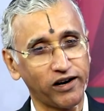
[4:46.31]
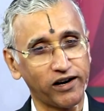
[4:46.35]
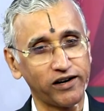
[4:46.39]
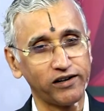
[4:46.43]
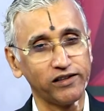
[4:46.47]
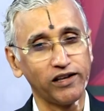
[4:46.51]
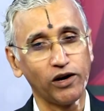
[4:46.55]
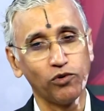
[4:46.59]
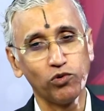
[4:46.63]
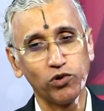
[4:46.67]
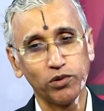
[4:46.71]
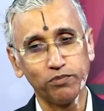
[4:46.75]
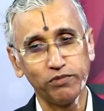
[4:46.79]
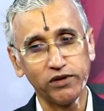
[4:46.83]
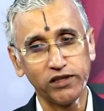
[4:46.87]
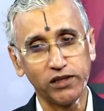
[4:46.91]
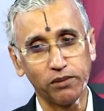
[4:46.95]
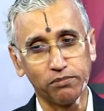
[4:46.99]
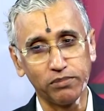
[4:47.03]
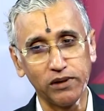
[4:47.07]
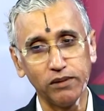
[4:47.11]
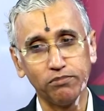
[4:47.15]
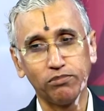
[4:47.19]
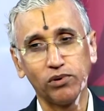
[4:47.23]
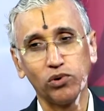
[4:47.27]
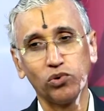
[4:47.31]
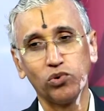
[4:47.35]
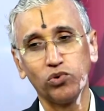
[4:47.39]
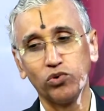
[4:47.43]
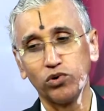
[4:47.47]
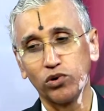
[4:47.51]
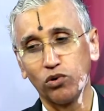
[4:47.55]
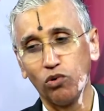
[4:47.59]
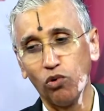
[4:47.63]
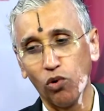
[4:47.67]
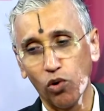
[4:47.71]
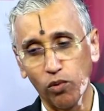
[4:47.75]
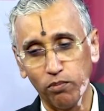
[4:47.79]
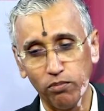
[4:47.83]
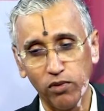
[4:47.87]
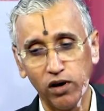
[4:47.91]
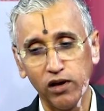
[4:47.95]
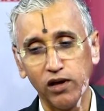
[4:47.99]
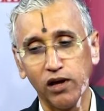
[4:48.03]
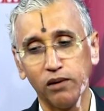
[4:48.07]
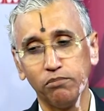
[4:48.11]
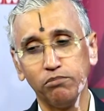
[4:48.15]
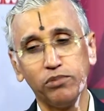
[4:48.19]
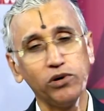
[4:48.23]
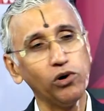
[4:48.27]
And they would be the people who would go
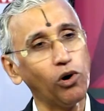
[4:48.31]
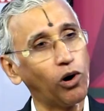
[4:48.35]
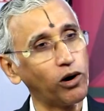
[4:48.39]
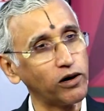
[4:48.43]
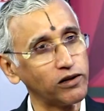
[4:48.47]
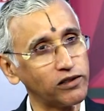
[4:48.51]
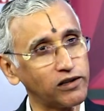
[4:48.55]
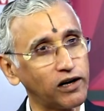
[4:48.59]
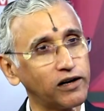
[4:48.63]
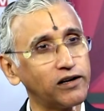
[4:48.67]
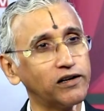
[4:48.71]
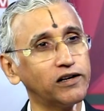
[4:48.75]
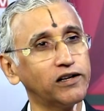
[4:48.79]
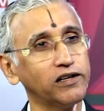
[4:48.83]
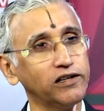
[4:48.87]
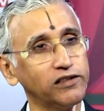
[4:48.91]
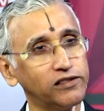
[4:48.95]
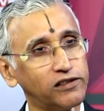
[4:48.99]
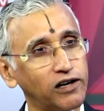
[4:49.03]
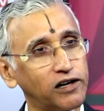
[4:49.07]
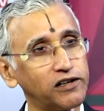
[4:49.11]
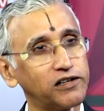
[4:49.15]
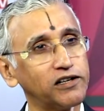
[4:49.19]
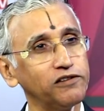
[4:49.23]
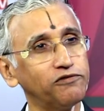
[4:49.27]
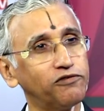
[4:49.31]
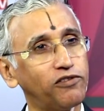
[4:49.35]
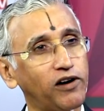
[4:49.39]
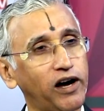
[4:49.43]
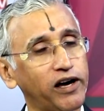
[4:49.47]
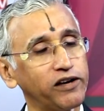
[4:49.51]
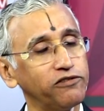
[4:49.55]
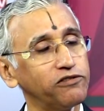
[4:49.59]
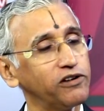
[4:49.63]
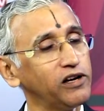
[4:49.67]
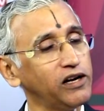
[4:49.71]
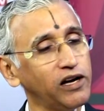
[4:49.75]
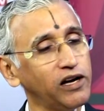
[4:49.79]
beyond 30, 35.